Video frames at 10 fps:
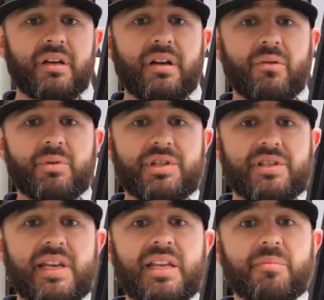uh, which
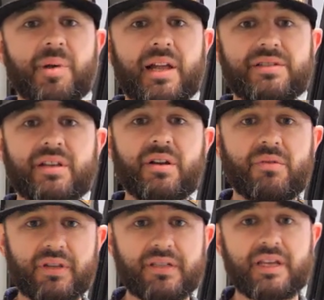is heating pads that
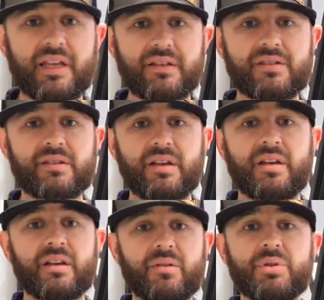go on the tanks,
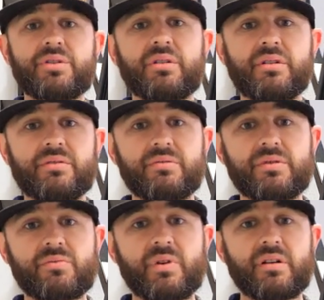uh, which you can do
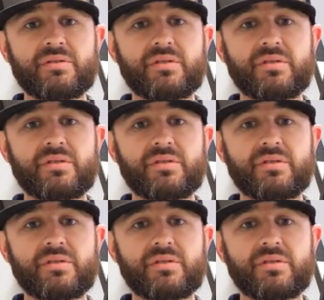as well.